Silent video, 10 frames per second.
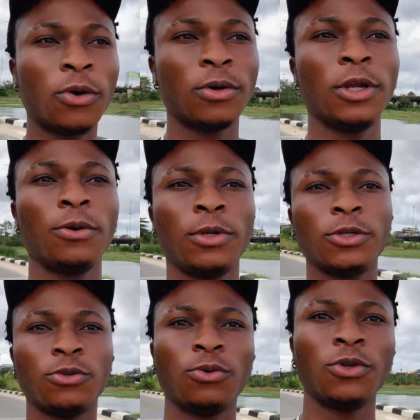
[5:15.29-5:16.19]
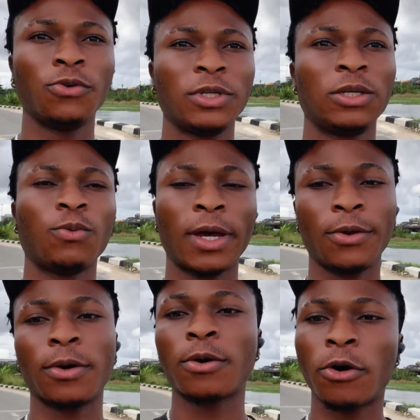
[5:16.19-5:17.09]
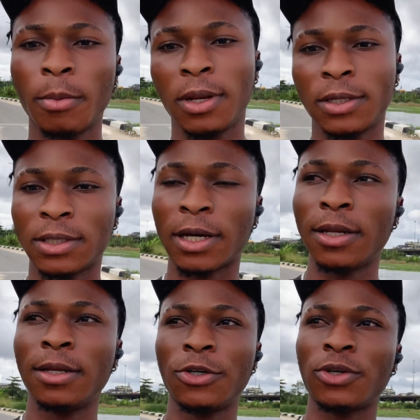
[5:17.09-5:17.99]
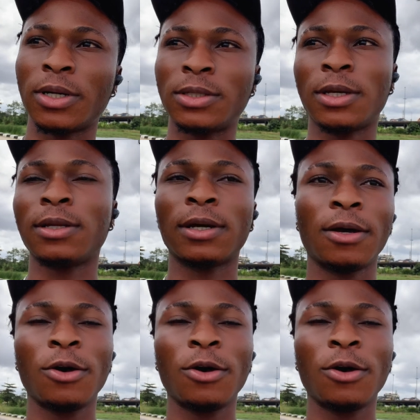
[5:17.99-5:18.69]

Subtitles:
they need to know the reason why you're coming inside the National Theatre.